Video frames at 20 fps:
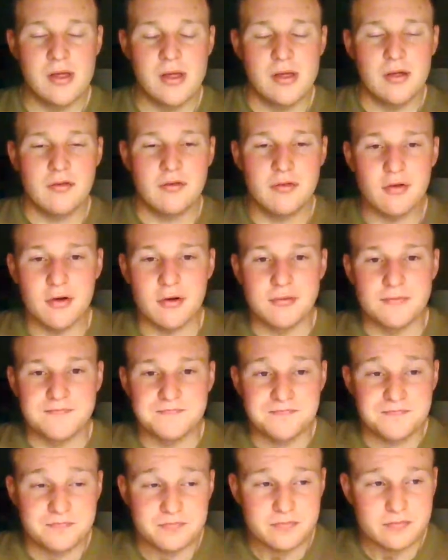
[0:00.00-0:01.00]
So,
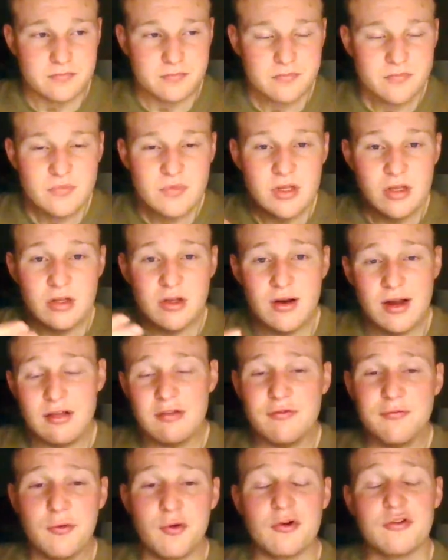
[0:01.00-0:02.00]
your
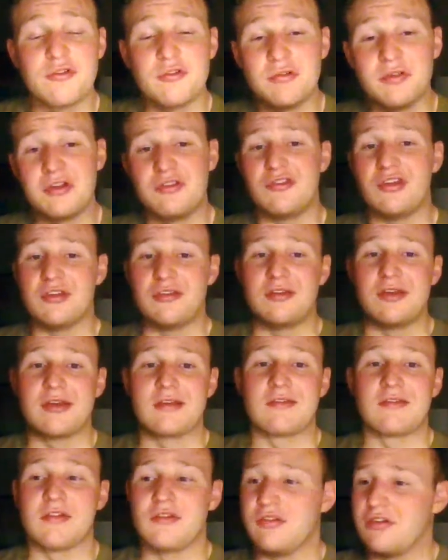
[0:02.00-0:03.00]
S4 is your
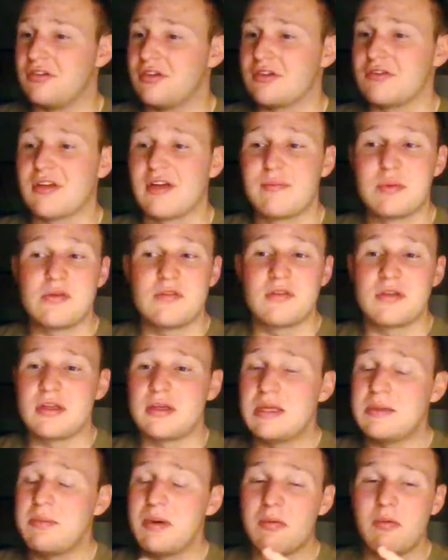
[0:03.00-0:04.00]
logistics. Logistics obviously
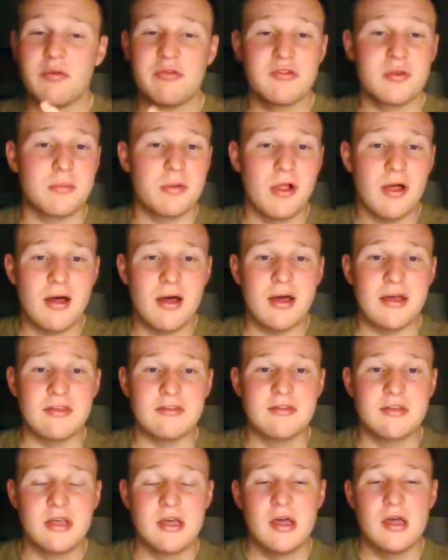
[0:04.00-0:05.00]
keep up with
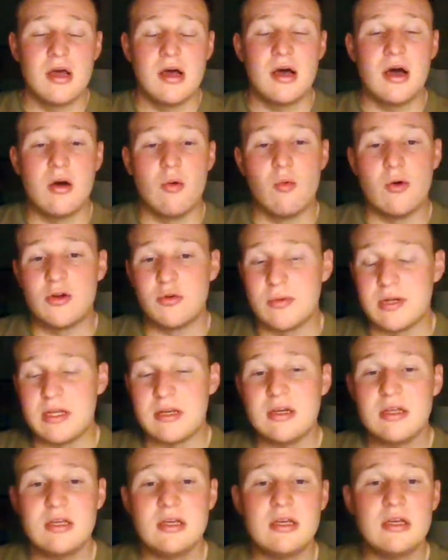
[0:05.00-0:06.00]
supplies. What do we
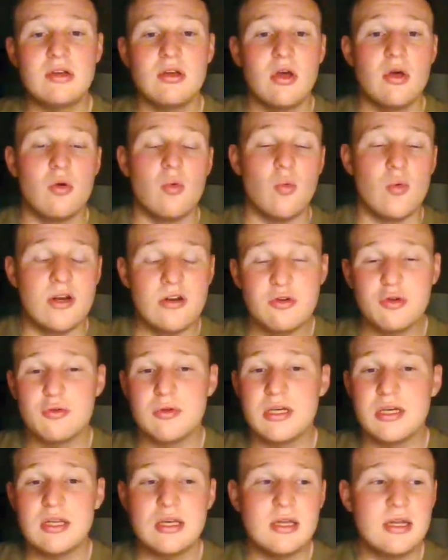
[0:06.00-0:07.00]
need? When do we
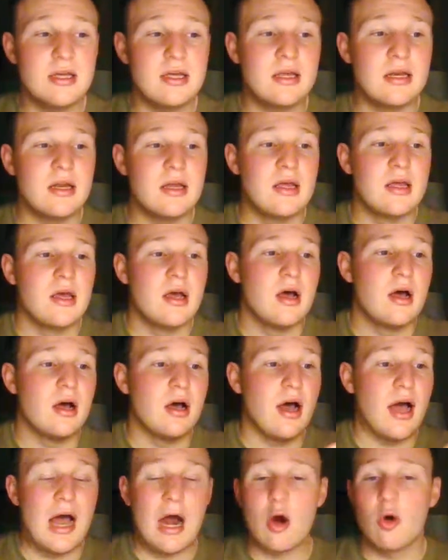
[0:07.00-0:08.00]
need it?
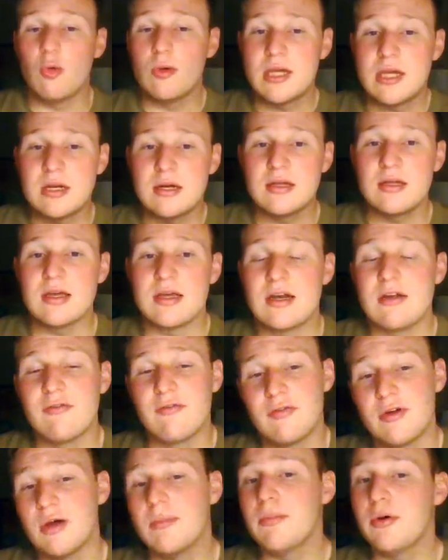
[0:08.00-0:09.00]
How are we going to get it
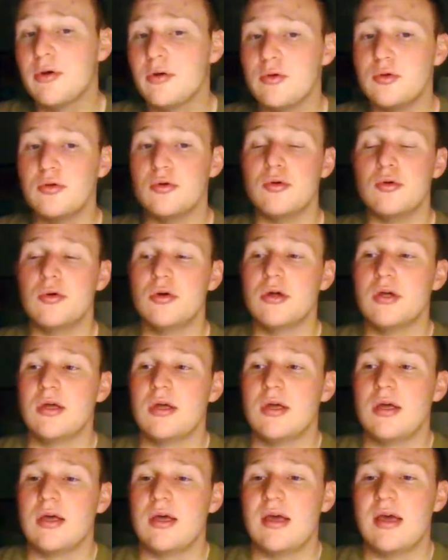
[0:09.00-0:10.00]
from who?
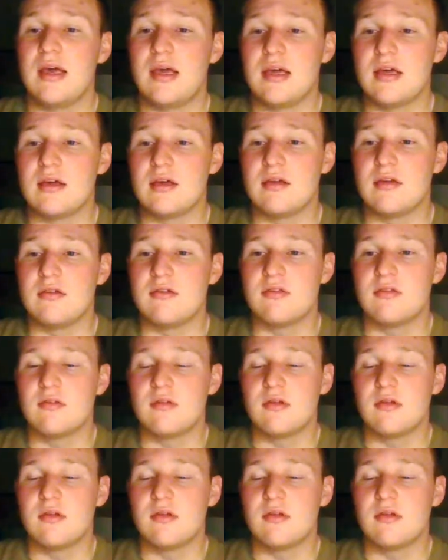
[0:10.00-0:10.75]
And